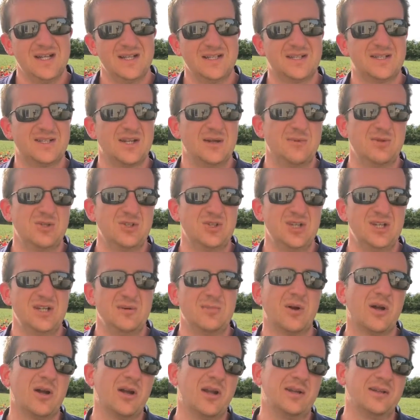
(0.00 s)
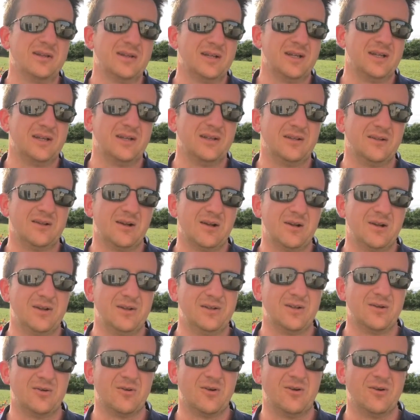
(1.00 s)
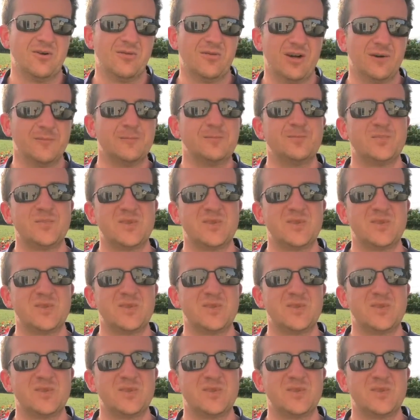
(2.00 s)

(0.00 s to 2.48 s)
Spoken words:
so much cheaper in the long run.